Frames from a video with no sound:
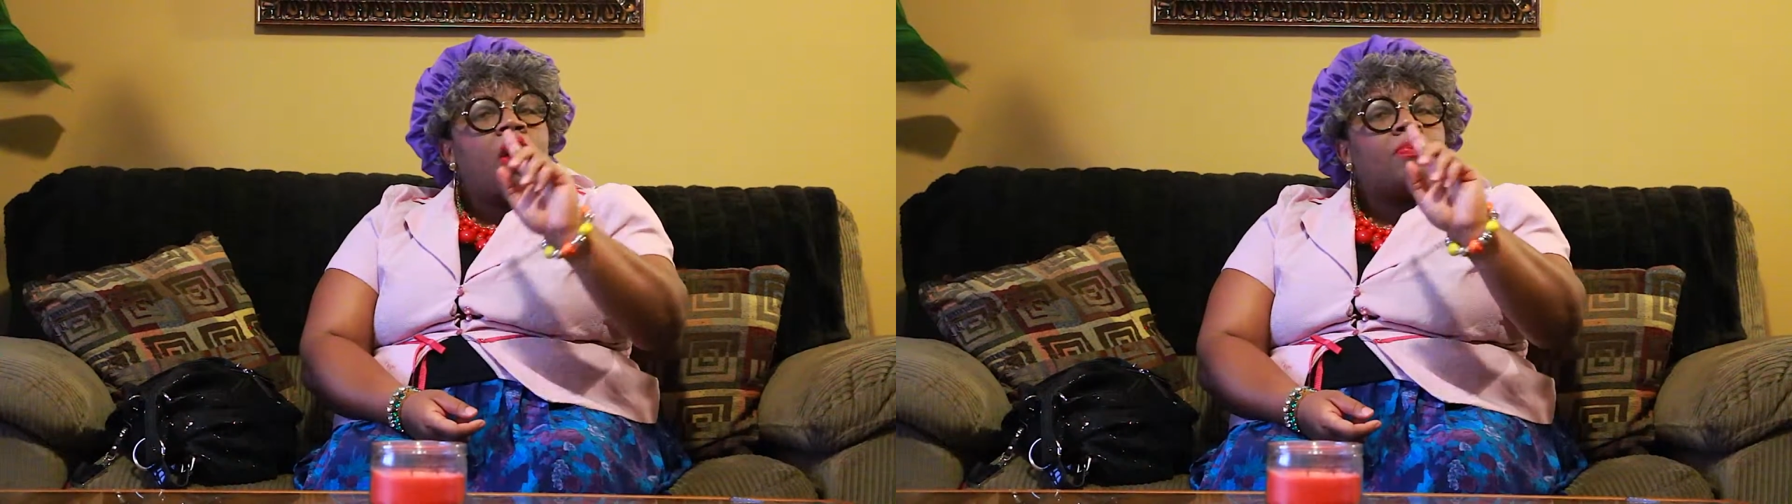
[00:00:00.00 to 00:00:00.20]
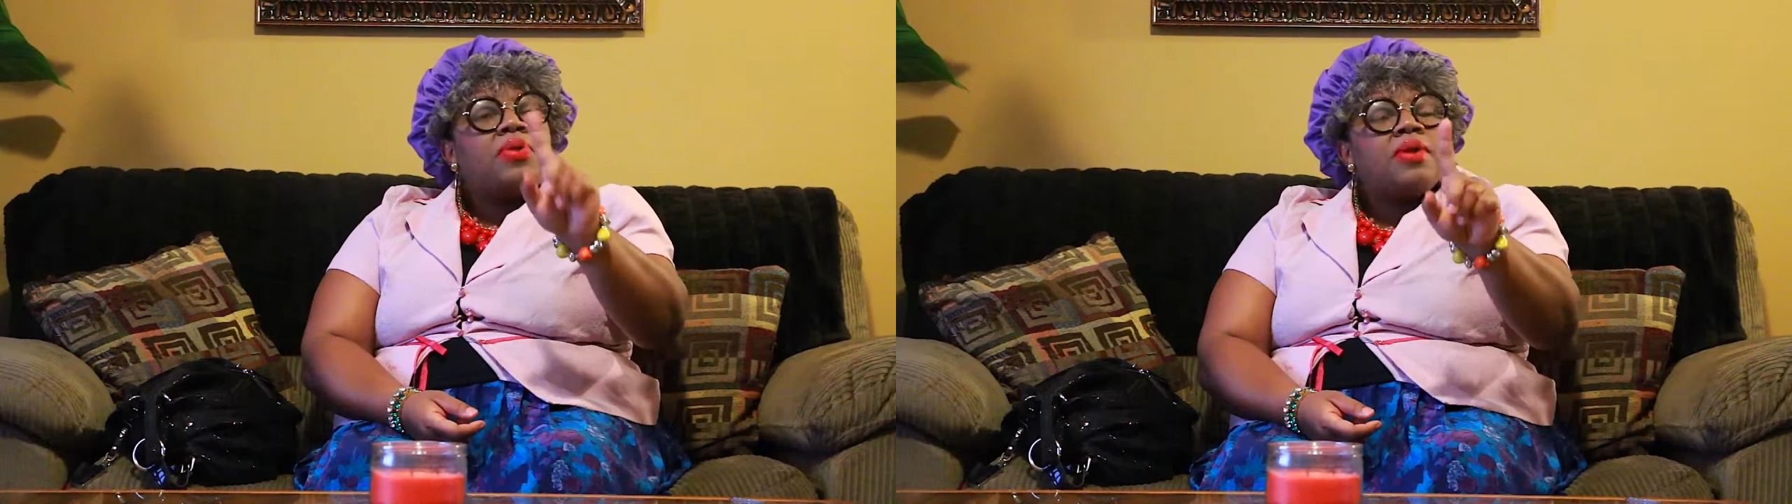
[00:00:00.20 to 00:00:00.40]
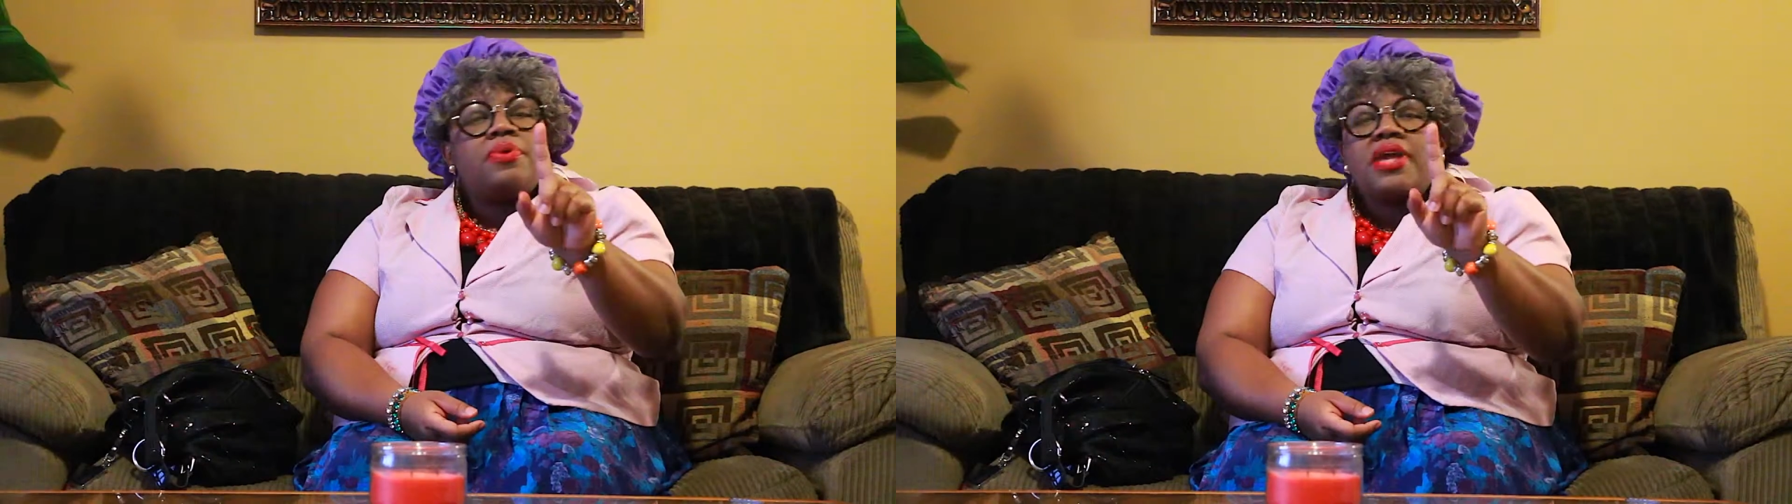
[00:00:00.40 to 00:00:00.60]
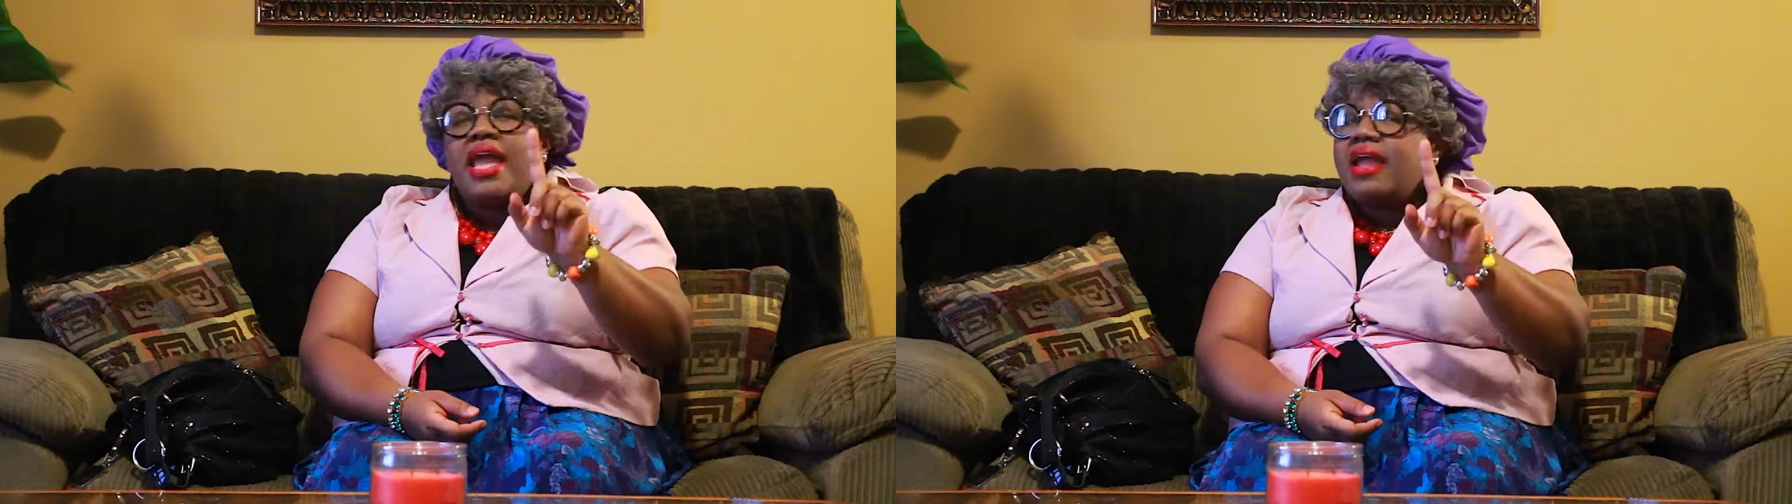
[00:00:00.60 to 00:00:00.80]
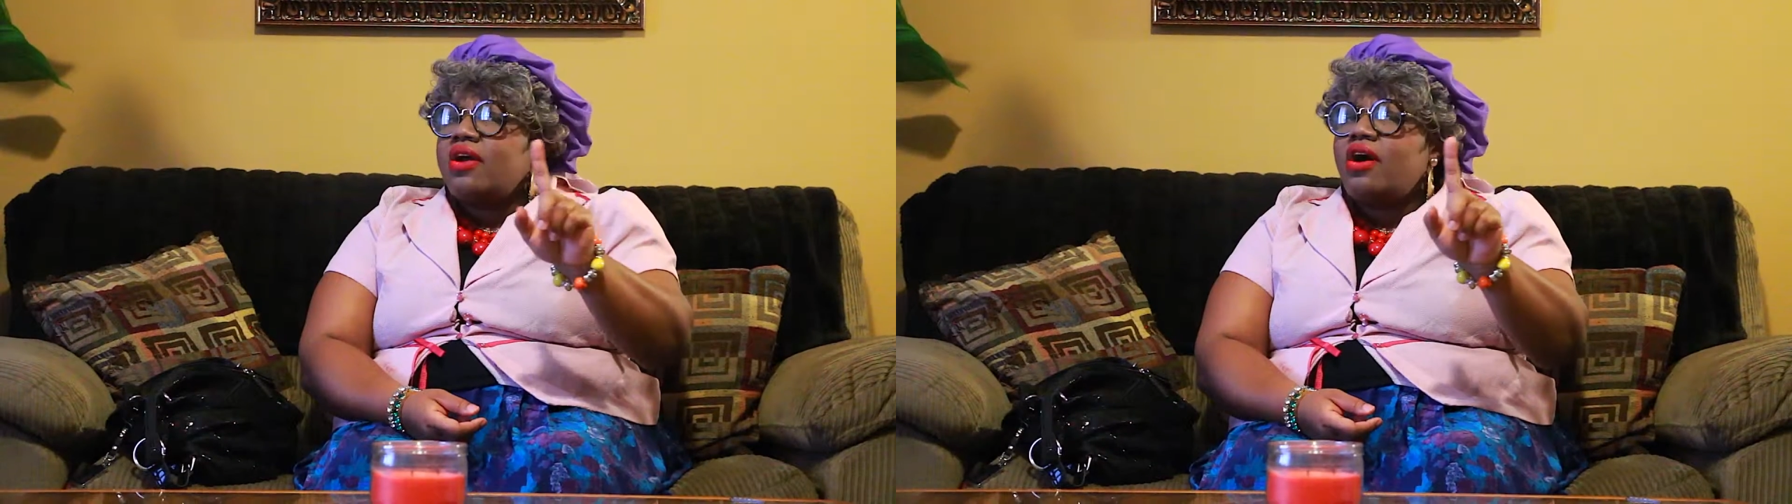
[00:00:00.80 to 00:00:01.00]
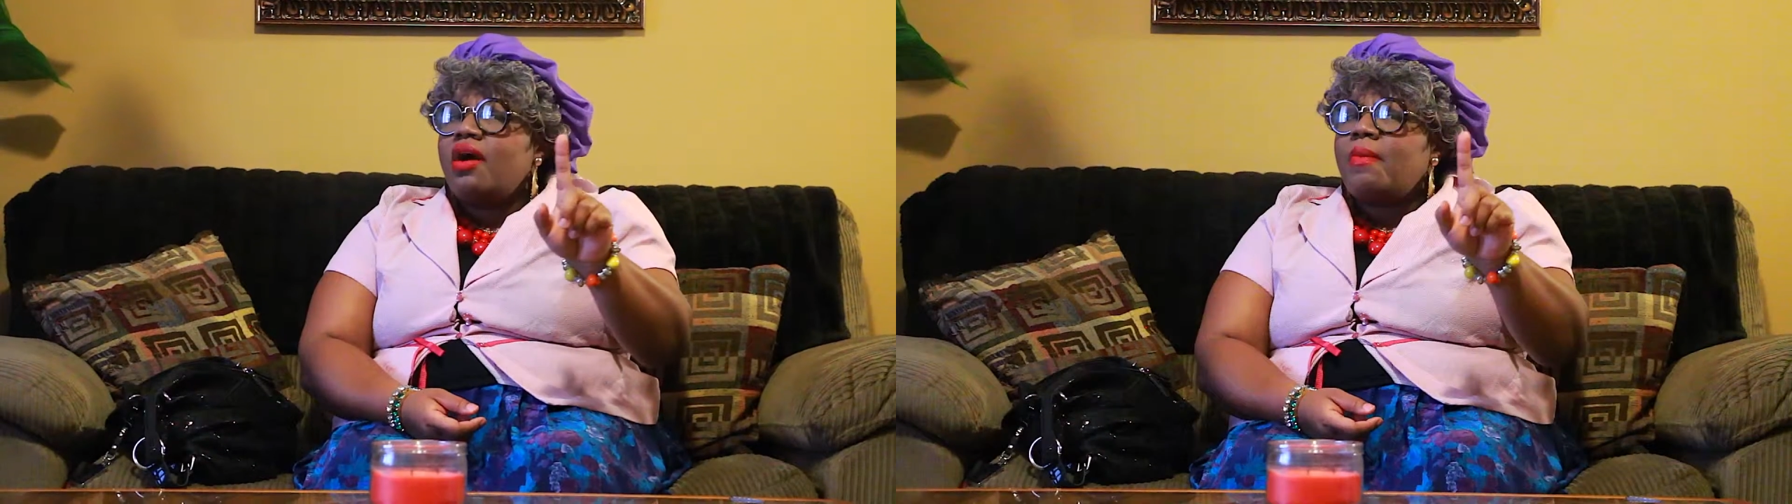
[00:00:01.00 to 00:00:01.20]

people can't come